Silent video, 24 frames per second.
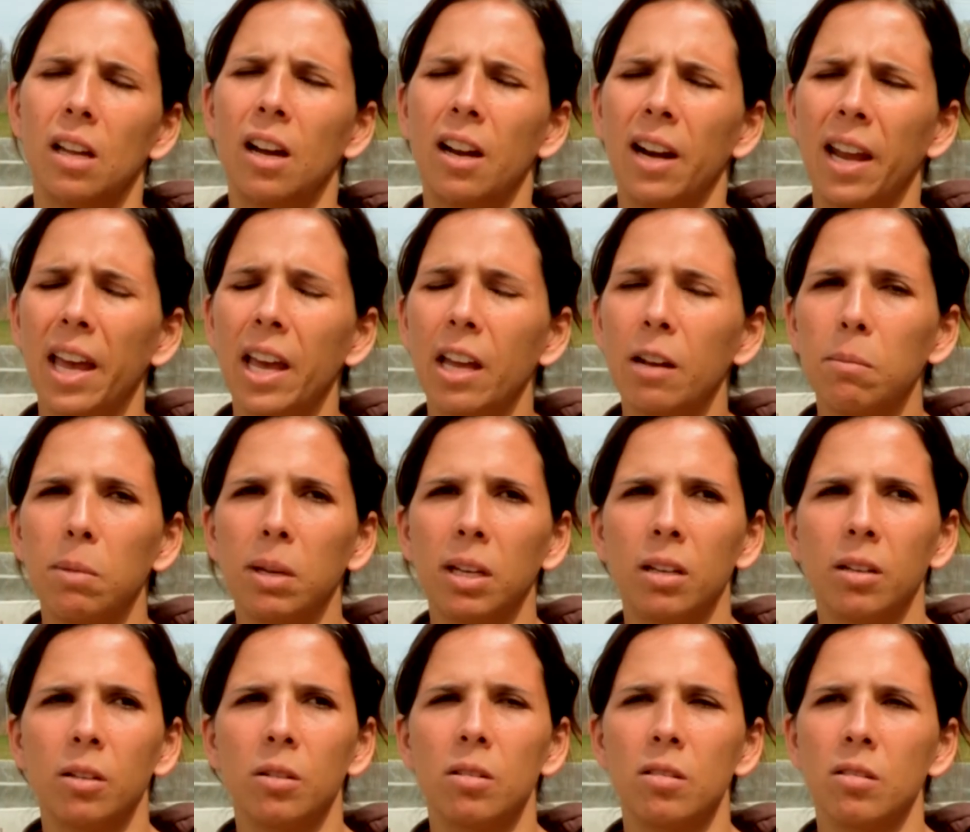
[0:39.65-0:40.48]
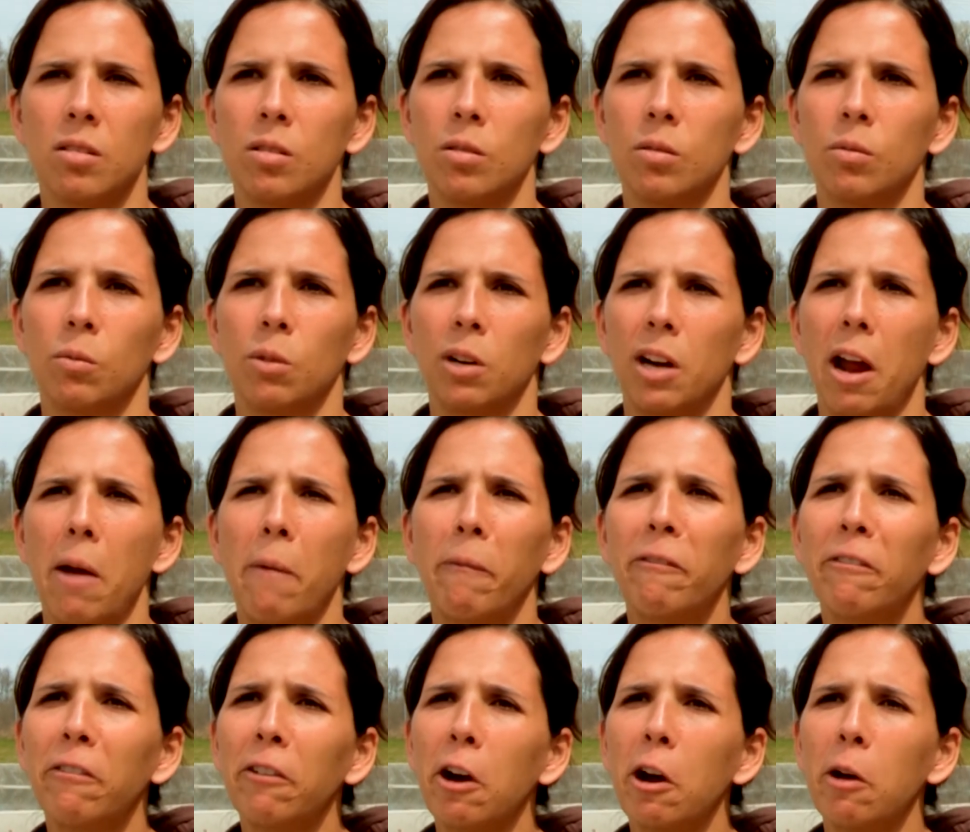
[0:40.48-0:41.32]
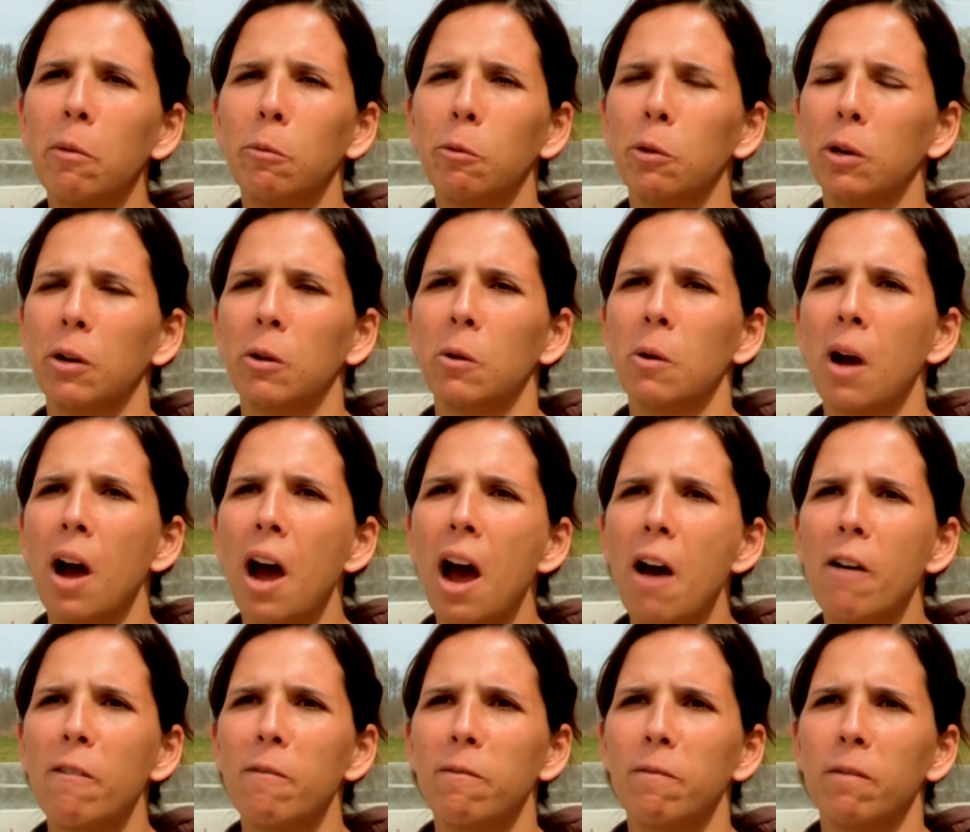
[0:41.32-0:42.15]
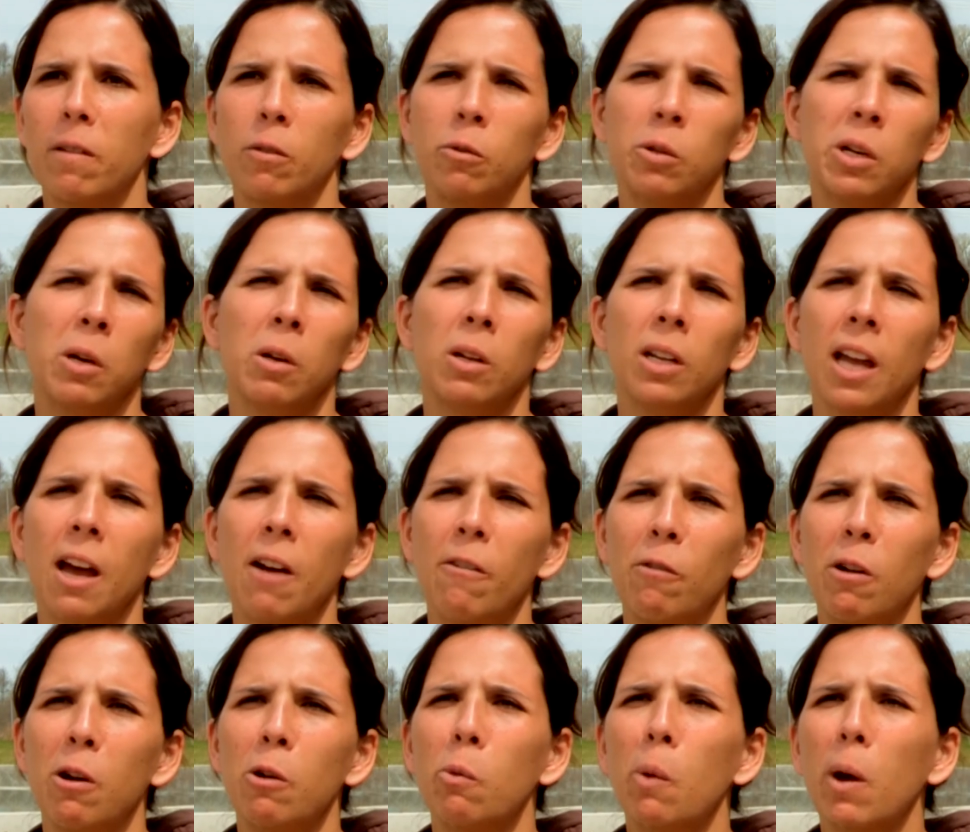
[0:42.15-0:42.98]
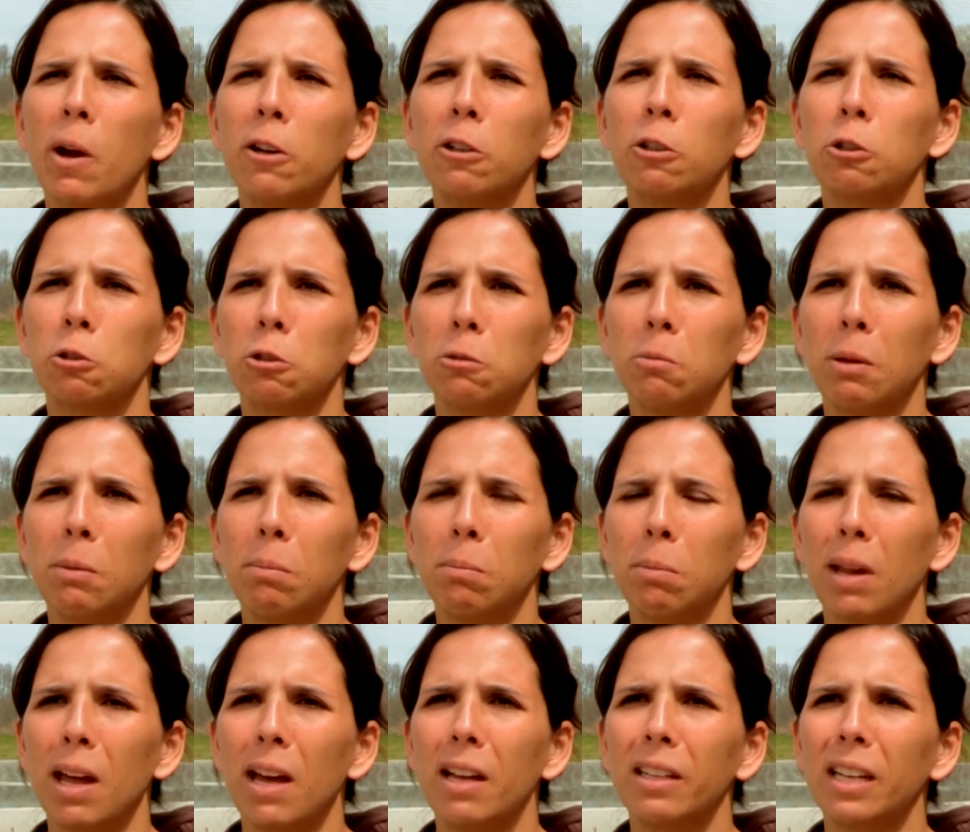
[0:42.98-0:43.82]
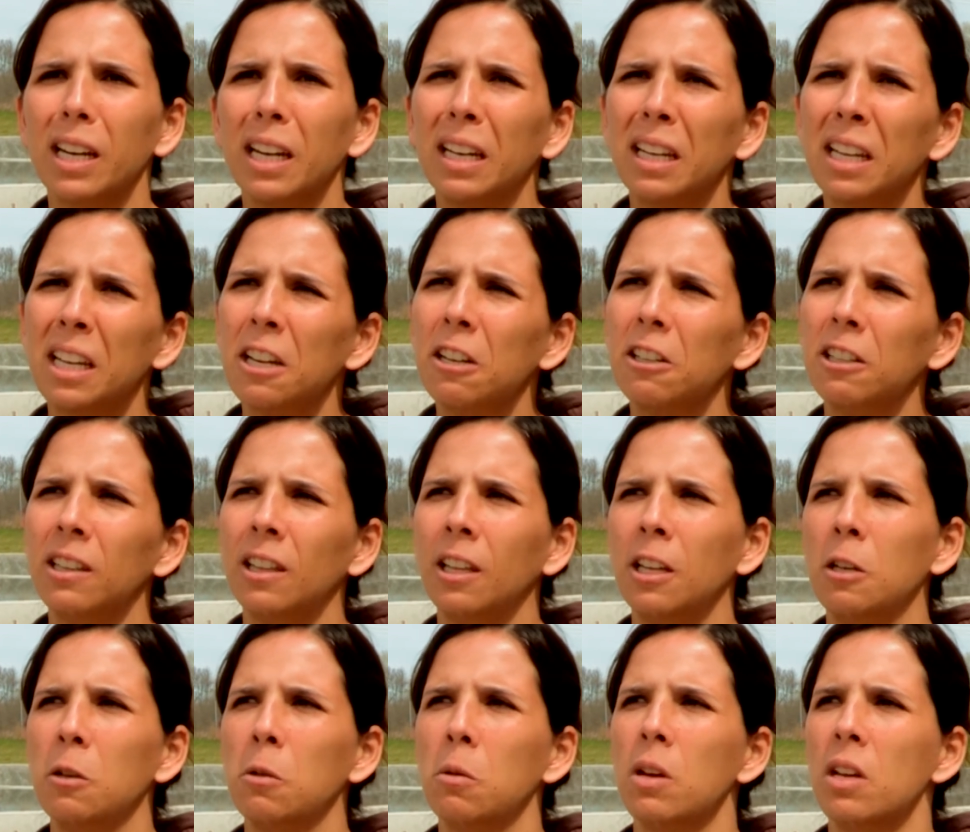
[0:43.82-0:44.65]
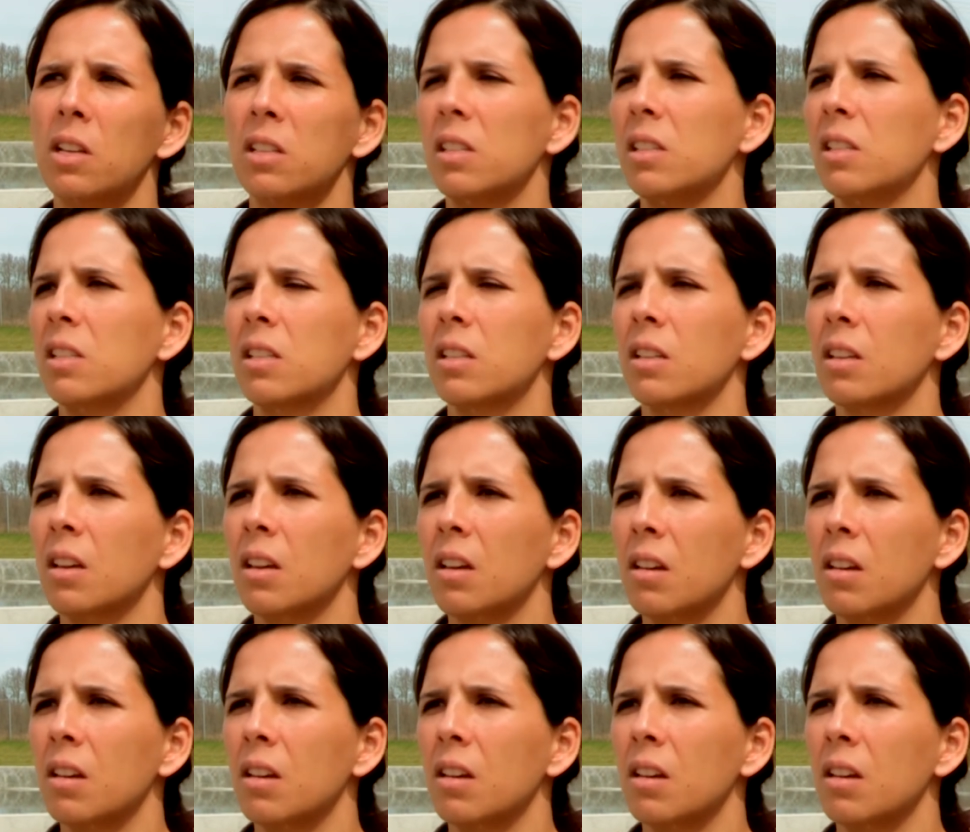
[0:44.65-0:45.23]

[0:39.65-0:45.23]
at it because where I'm from we only have one water treatment plant, and here in the US it's